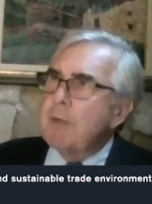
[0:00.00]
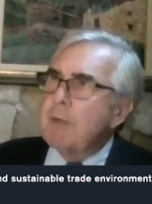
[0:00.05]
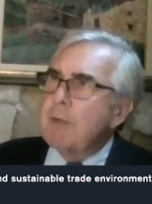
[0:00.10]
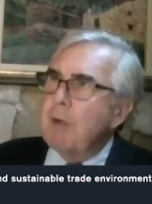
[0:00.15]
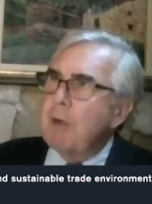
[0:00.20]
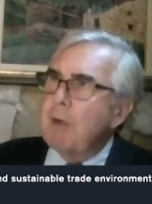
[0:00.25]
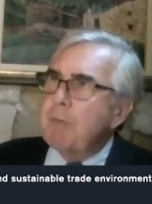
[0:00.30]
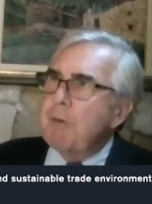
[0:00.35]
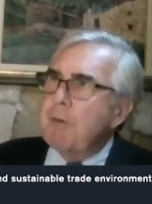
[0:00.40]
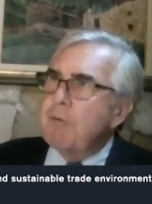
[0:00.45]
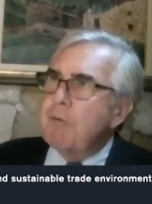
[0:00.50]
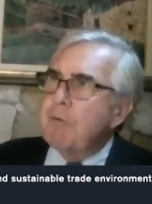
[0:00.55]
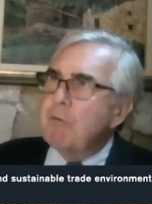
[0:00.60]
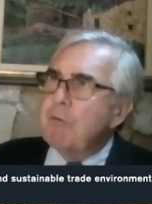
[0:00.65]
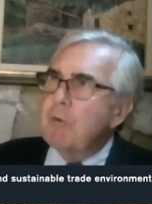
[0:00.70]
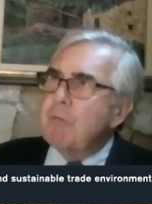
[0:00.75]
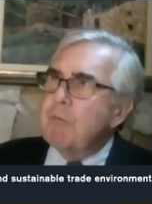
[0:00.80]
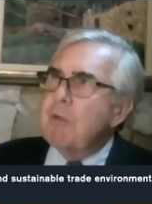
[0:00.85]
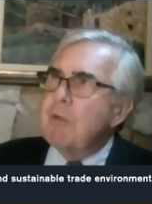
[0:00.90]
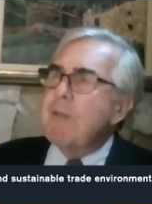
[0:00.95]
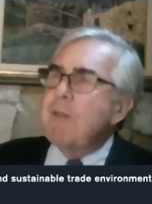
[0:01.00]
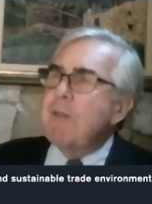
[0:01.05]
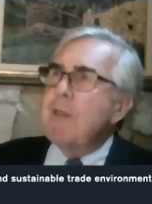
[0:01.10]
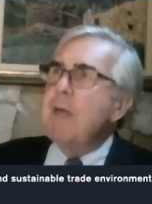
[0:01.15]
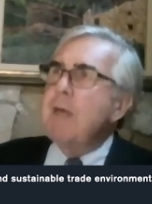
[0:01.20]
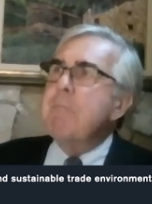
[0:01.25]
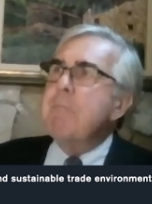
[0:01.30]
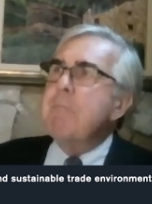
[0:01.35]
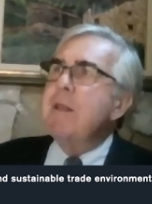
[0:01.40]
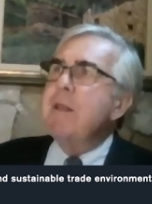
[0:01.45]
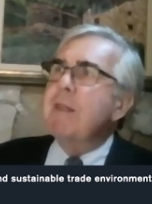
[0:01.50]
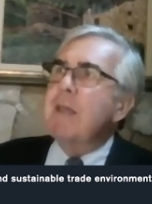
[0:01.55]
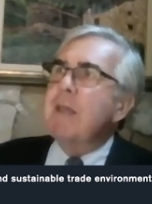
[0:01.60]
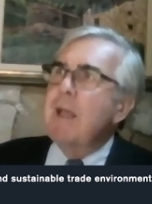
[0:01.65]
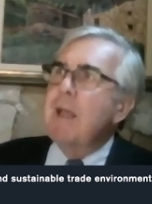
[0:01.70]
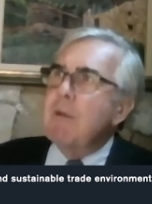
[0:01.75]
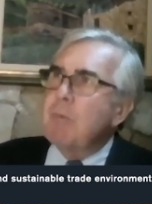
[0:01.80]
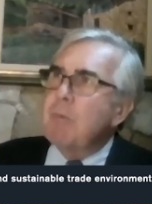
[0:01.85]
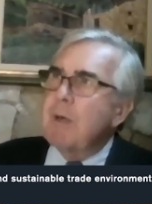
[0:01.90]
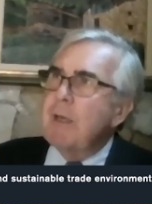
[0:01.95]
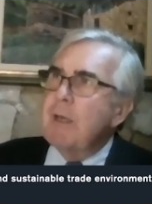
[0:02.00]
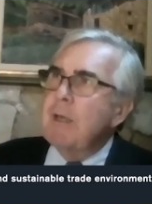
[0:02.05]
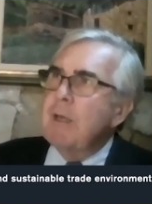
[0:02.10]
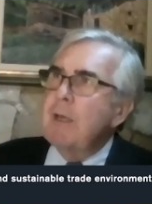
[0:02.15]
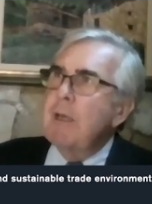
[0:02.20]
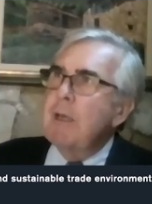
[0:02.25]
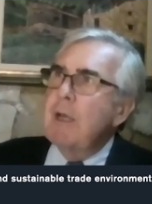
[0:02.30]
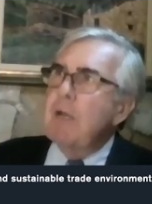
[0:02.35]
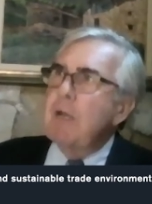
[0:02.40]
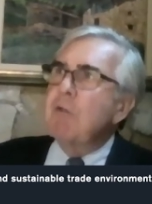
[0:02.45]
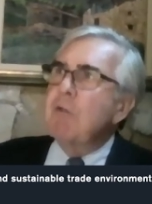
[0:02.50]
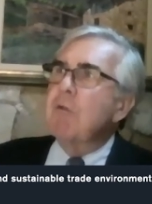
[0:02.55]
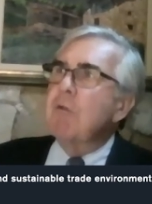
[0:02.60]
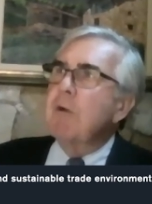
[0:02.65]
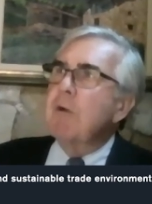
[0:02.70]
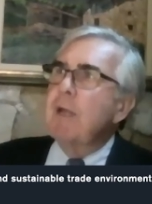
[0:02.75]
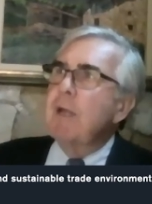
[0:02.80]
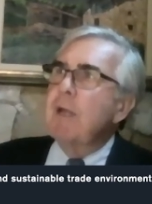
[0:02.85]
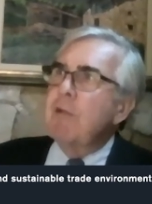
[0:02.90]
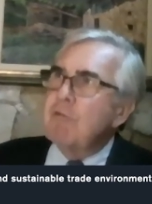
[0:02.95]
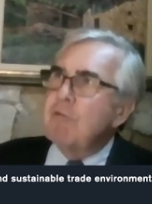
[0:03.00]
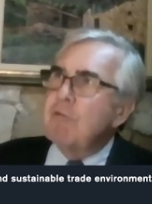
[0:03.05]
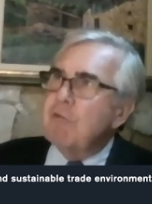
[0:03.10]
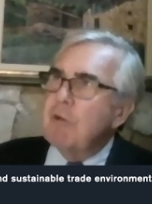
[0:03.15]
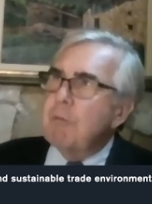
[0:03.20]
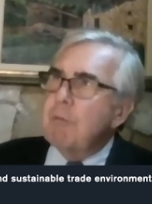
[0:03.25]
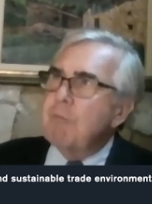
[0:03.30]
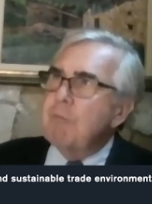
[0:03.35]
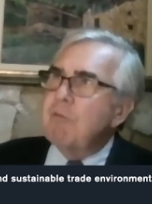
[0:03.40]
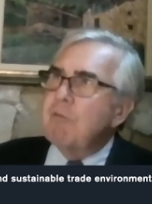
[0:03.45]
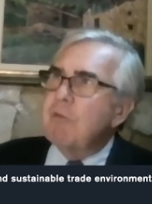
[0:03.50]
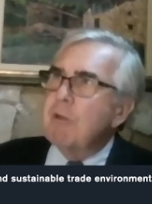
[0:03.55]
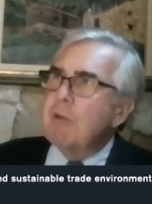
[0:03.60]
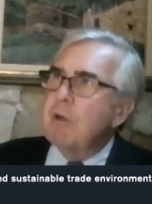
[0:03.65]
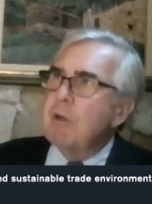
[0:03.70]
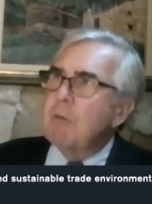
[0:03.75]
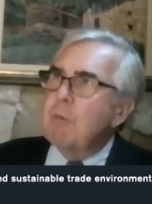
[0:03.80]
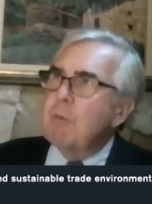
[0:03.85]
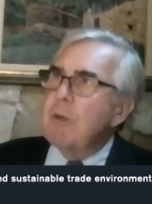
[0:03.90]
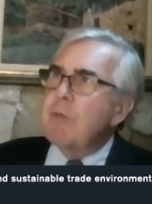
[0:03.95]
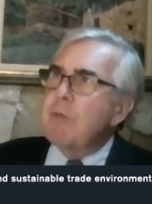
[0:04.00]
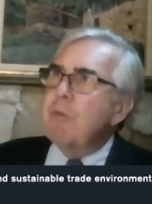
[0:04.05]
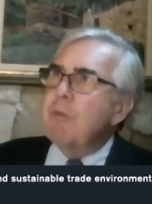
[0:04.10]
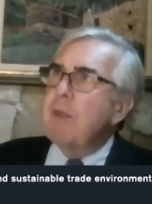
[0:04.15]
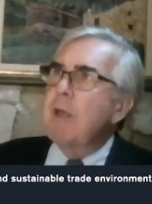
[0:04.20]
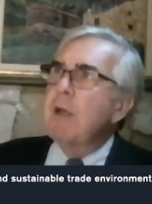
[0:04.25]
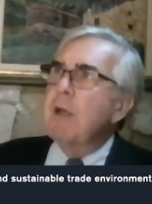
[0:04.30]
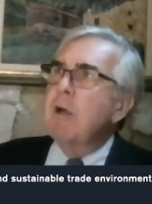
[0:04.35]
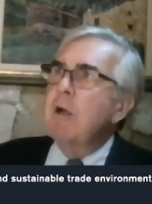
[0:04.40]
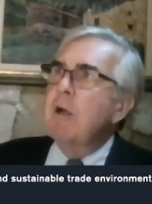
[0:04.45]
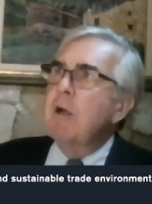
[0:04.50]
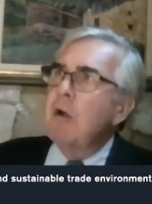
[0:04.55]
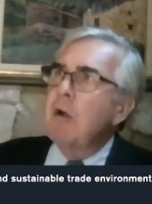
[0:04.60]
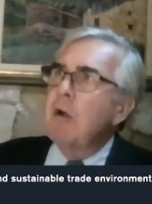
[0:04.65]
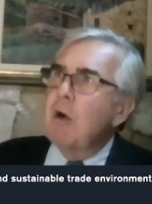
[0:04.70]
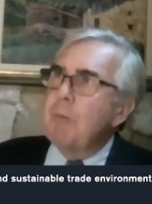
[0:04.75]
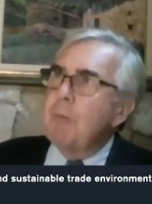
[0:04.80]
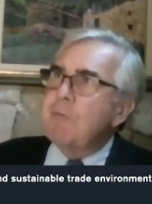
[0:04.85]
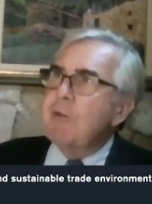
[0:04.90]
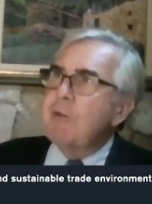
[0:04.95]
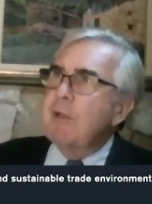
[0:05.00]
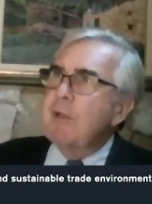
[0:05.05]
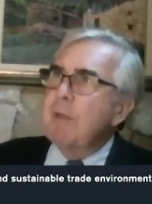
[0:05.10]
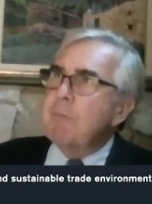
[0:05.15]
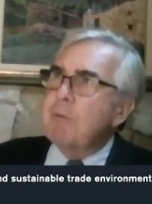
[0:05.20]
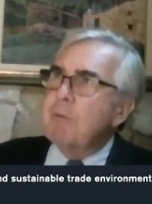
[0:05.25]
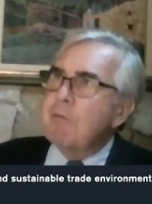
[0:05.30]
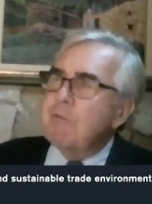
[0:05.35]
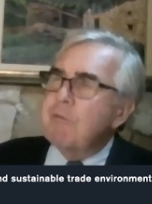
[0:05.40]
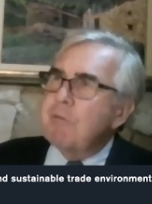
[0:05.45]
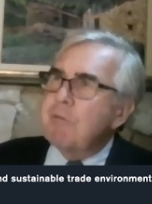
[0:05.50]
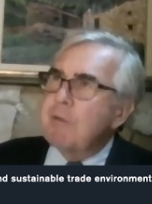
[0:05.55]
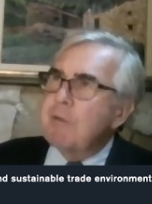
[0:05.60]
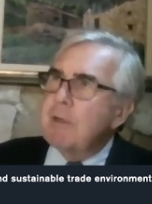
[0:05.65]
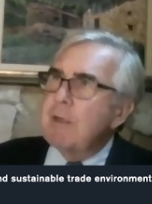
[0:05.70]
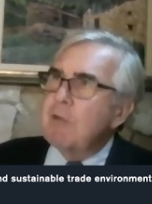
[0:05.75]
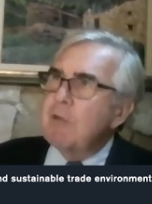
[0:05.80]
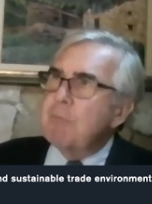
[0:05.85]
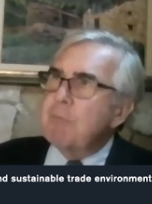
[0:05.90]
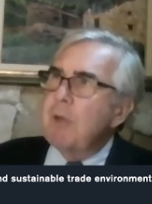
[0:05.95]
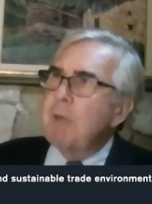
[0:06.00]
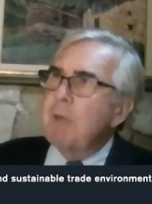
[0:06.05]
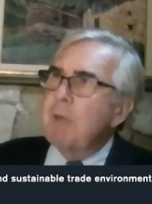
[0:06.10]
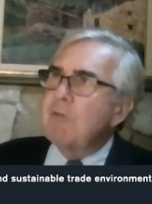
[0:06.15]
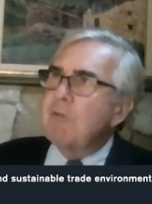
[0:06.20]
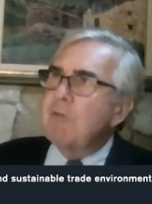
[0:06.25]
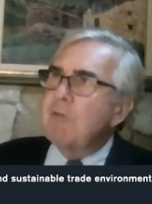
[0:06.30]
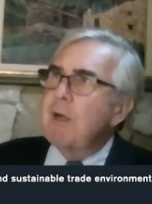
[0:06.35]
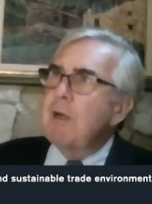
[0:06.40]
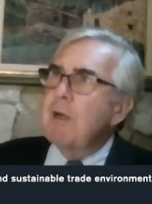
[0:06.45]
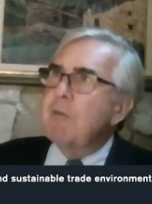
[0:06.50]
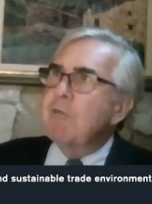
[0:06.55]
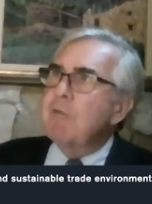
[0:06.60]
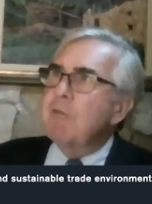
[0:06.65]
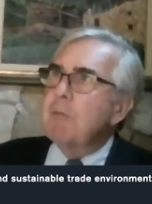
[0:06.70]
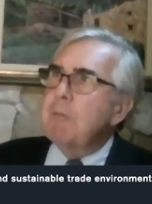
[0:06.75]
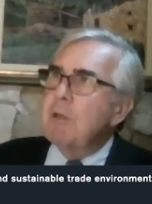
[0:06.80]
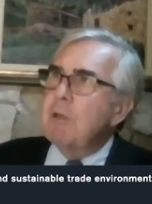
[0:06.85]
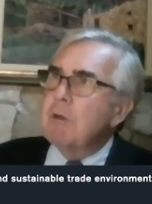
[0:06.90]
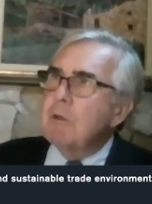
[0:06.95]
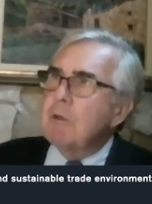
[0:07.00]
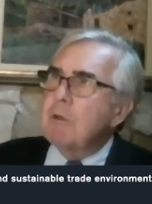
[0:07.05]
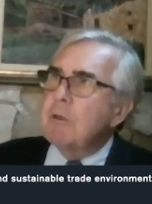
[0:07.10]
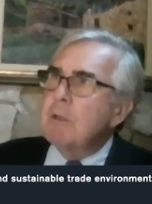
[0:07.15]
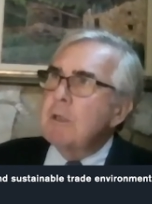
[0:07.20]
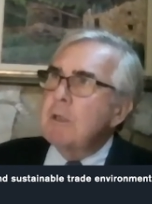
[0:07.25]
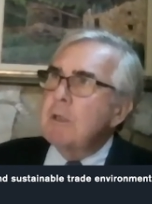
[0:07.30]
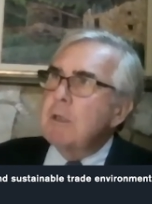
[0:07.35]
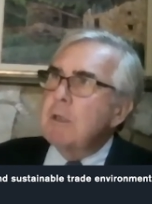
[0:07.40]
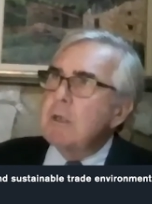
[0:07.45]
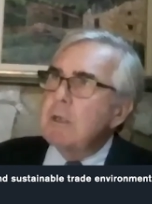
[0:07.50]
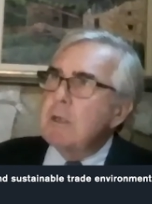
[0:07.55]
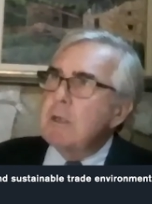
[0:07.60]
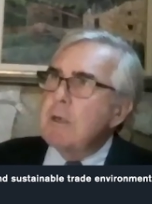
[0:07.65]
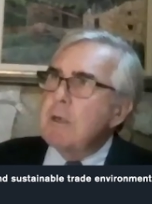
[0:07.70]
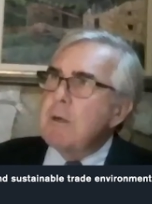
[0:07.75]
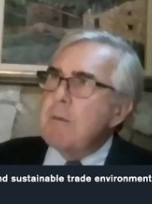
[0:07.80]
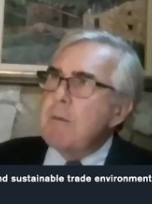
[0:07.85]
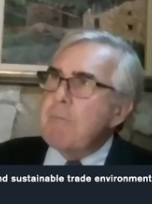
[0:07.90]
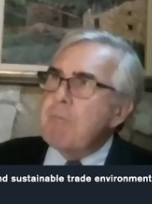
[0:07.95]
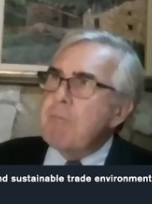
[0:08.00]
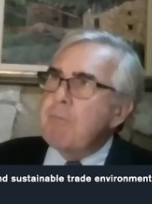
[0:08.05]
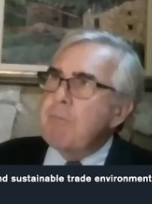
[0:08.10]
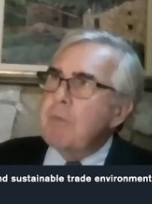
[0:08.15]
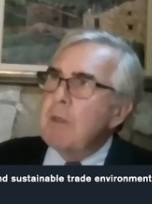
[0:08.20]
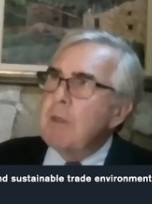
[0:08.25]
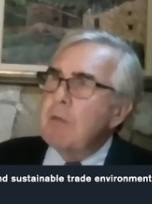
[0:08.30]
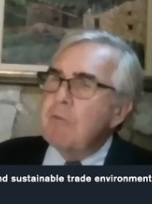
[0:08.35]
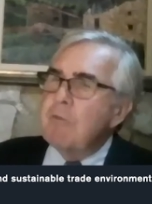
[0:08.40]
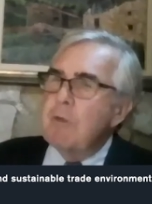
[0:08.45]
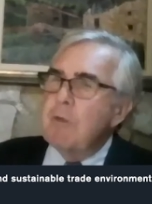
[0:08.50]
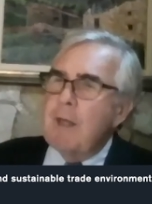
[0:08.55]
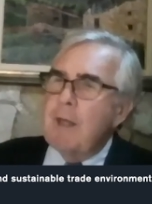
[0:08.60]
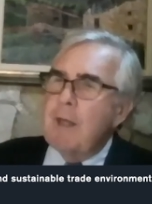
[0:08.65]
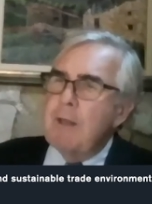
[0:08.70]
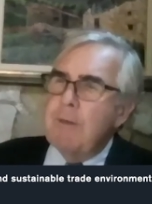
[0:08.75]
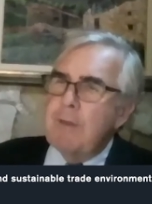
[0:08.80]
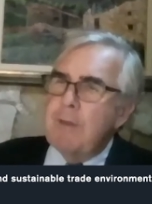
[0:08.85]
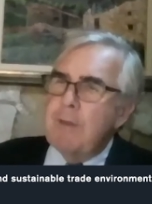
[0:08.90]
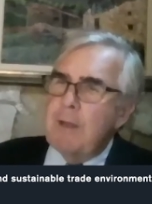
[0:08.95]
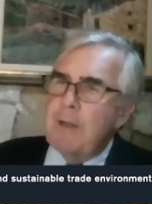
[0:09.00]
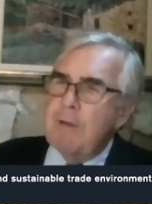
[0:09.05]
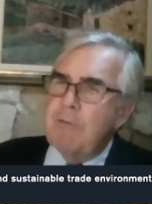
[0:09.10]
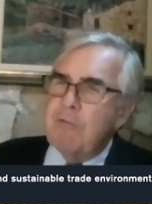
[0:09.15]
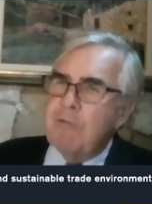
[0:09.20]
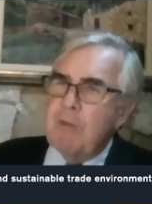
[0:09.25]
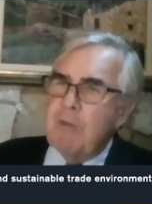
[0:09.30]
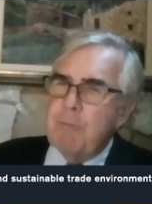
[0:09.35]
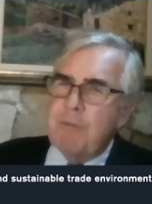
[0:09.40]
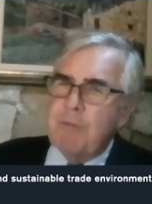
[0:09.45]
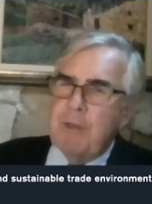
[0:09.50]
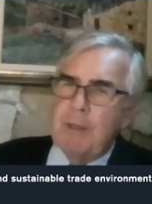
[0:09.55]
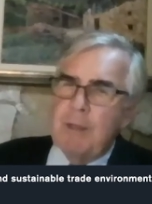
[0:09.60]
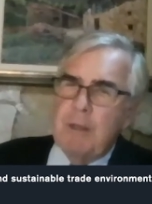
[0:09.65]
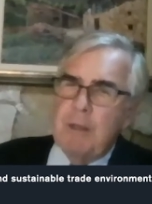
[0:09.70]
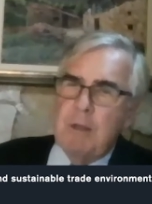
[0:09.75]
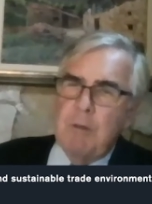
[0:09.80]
parliamentary groups, and let them be the gateway into the relationships with their opposite numbers as parliamentarians and beyond. So that is something